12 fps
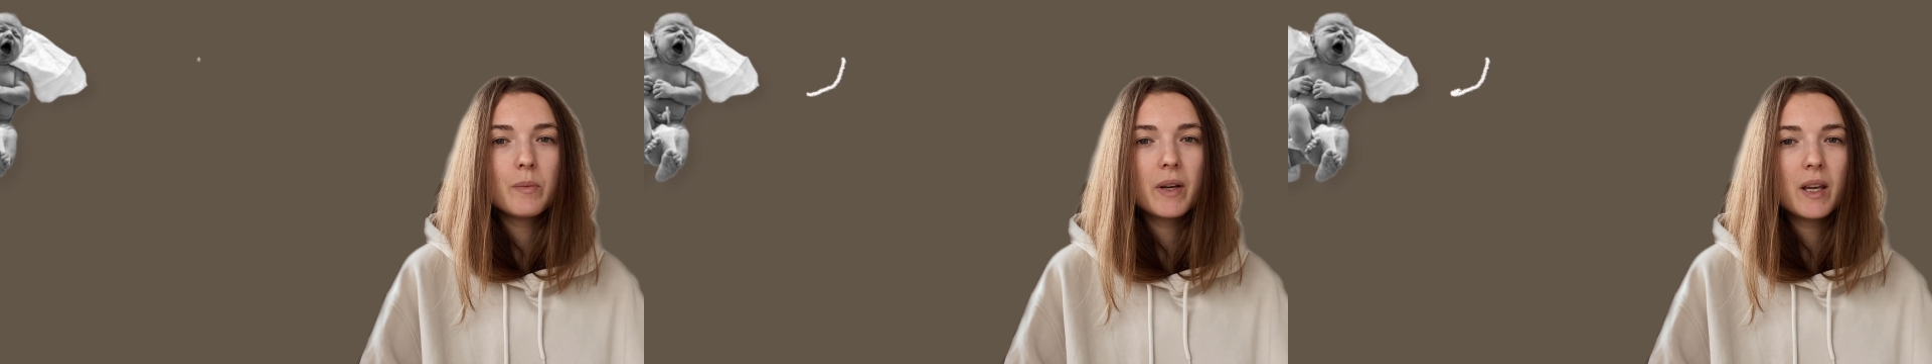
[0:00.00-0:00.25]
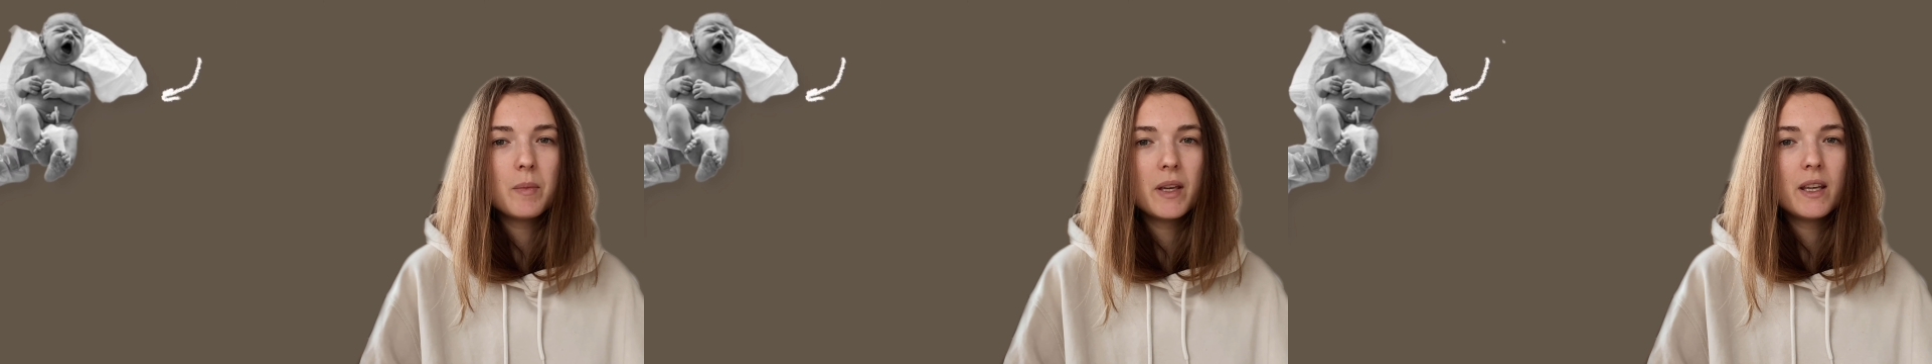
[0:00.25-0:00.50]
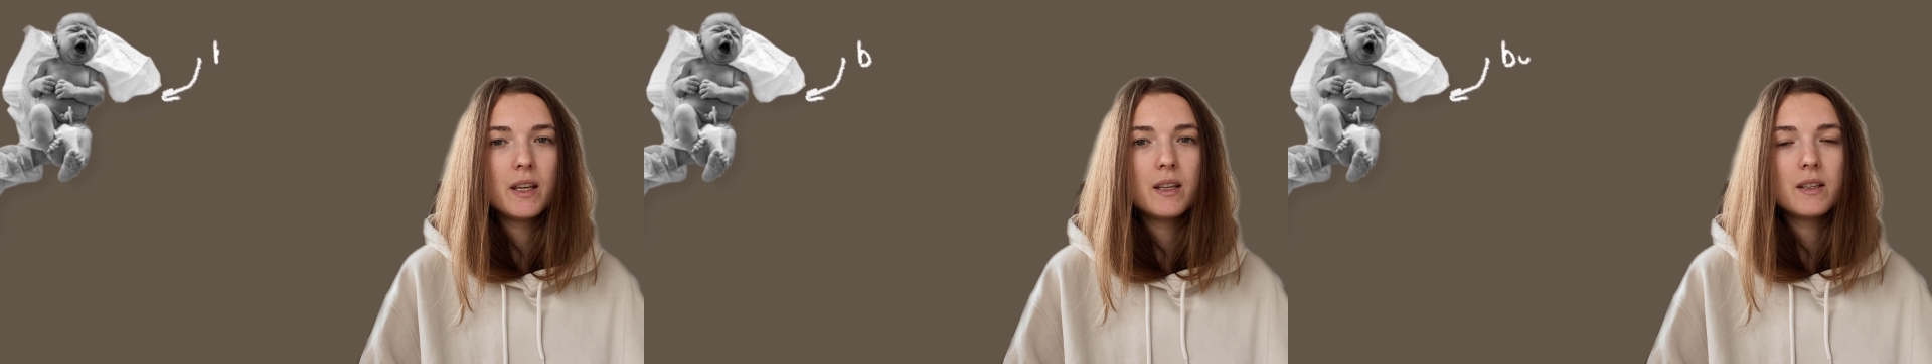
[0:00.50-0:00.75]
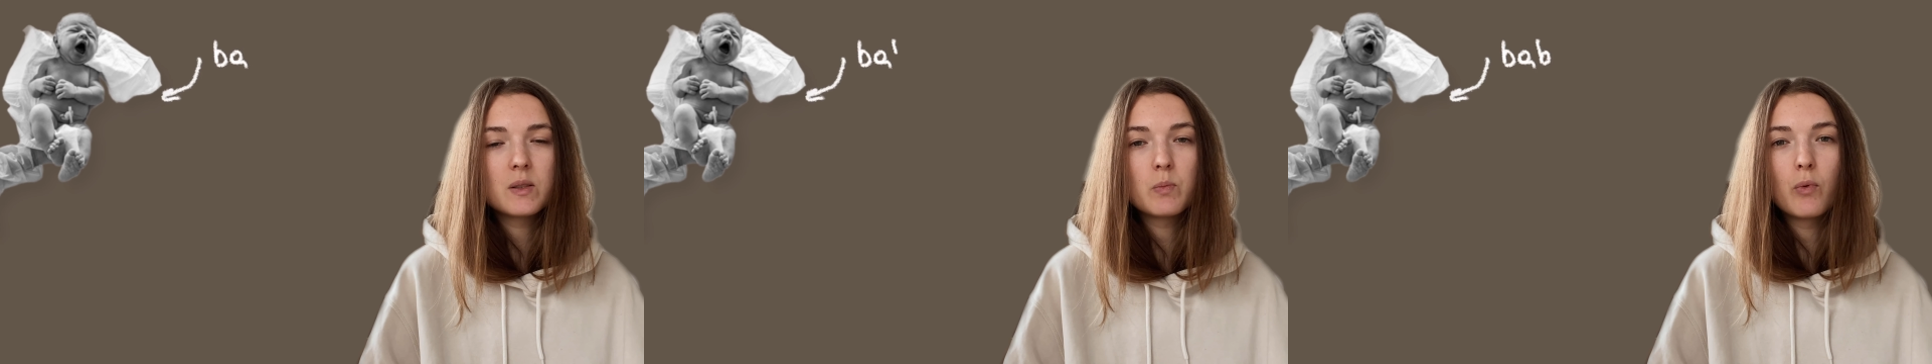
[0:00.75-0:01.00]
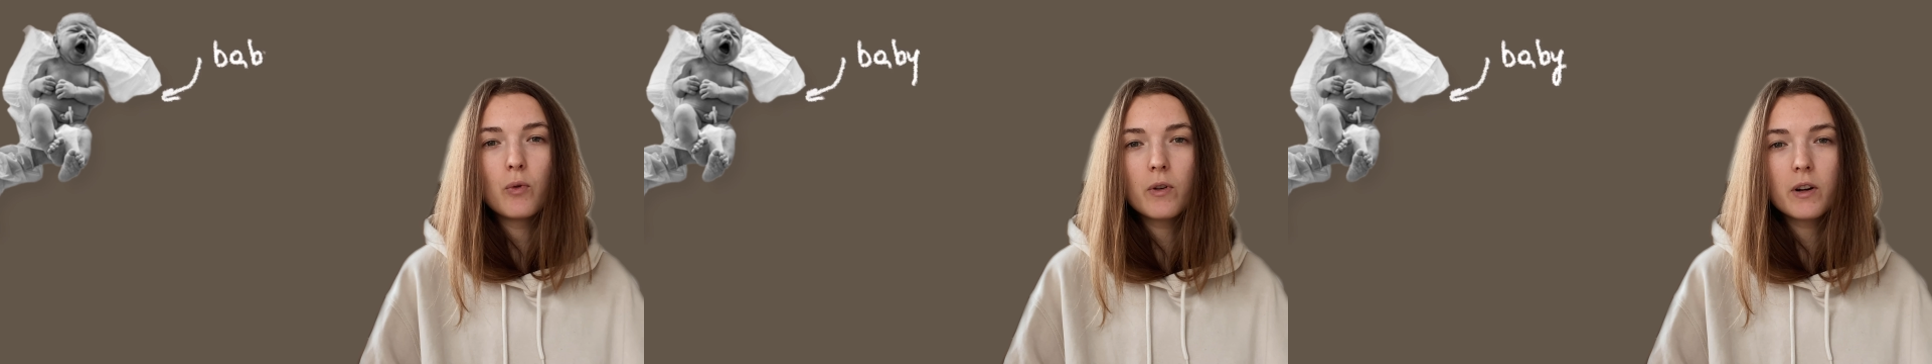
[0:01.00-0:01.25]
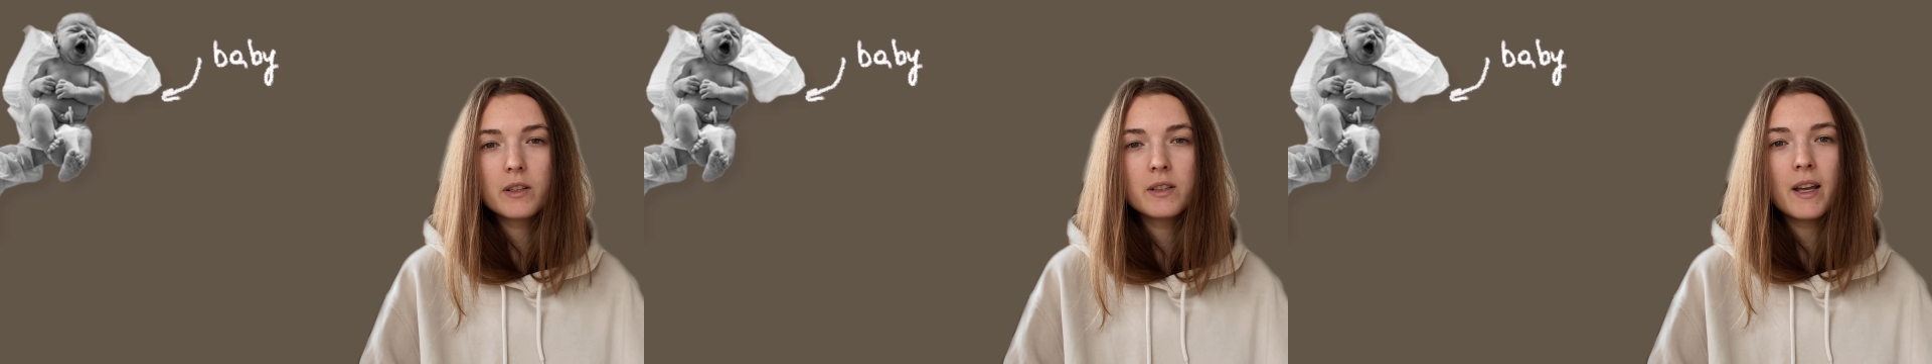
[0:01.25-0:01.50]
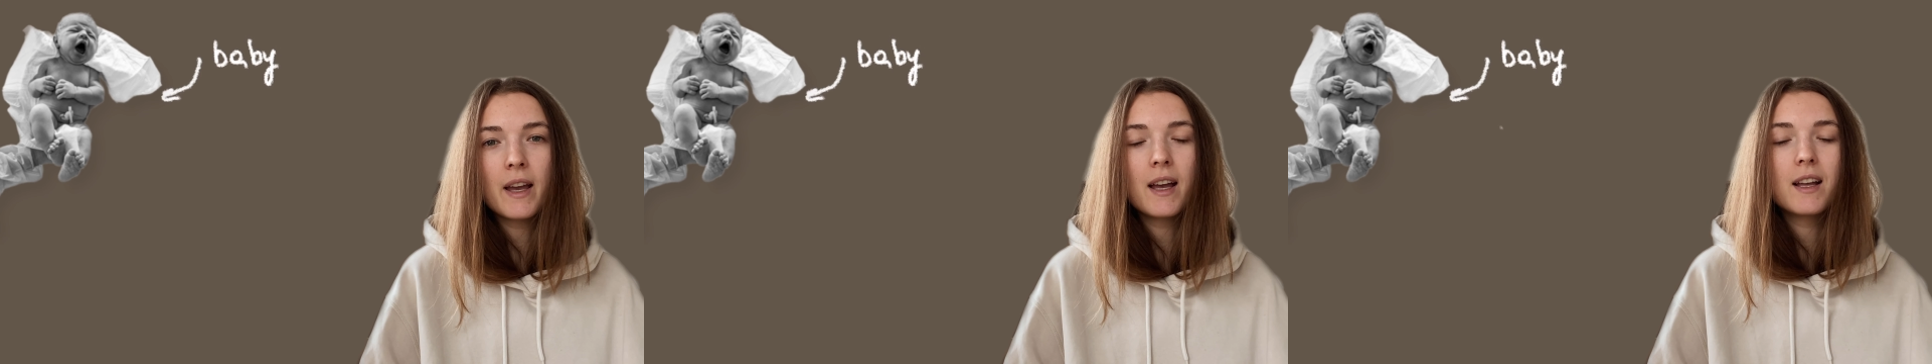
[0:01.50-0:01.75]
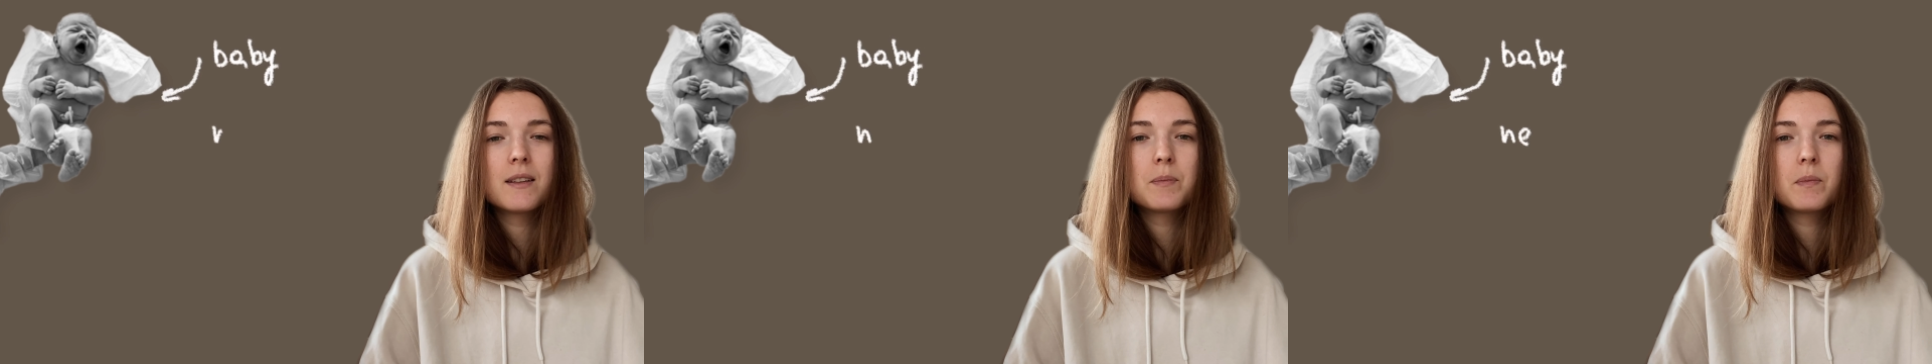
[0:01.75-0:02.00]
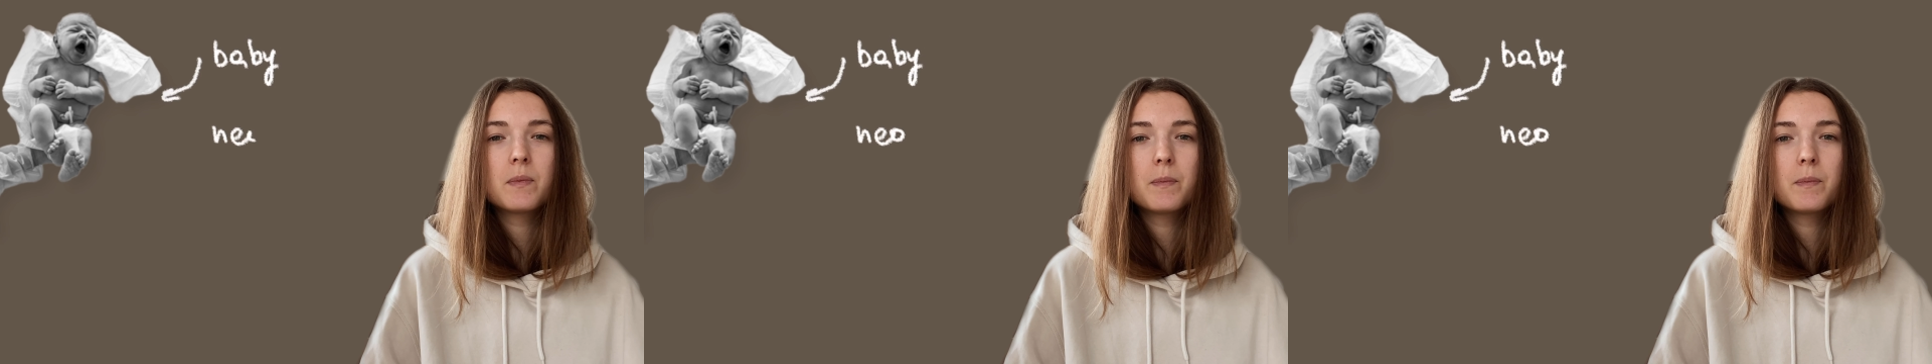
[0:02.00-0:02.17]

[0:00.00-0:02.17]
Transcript: baby is born and